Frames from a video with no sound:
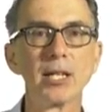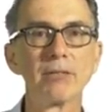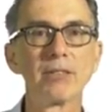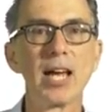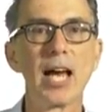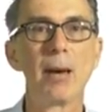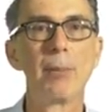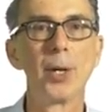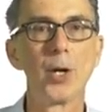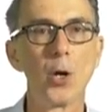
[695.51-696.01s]
of
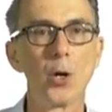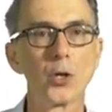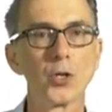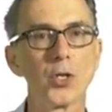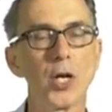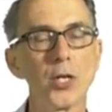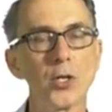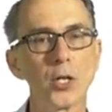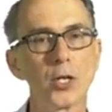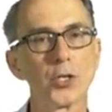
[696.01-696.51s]
carbon
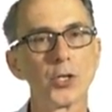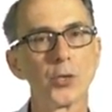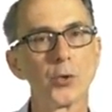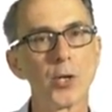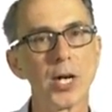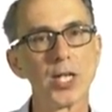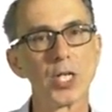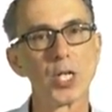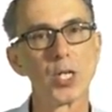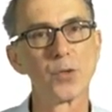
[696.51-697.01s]
dioxide
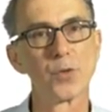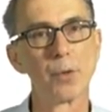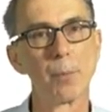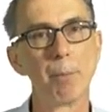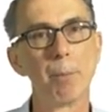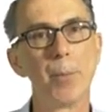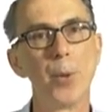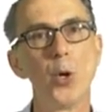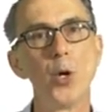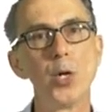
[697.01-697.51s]
concentrations
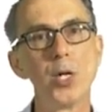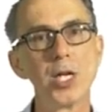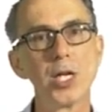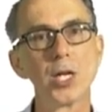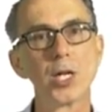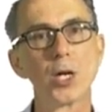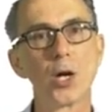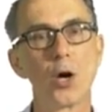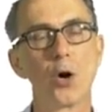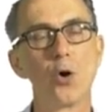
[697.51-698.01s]
from
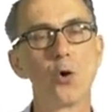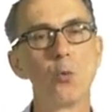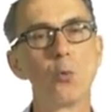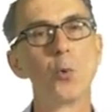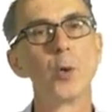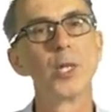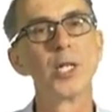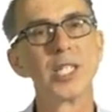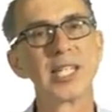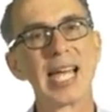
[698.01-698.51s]
burning coal
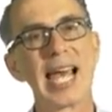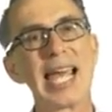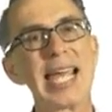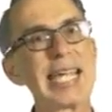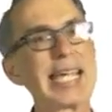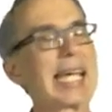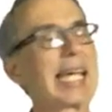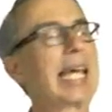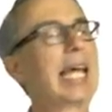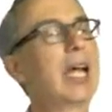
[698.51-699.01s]
would
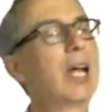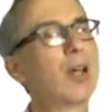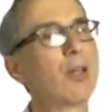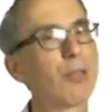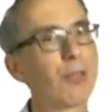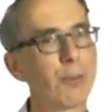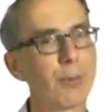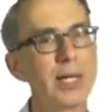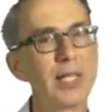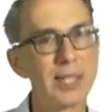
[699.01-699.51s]
take
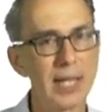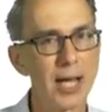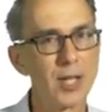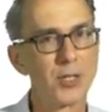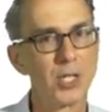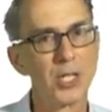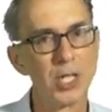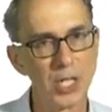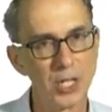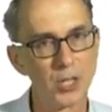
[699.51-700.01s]

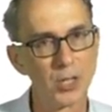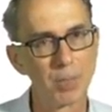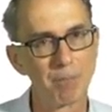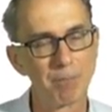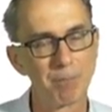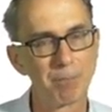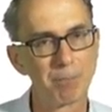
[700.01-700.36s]
3,000 years.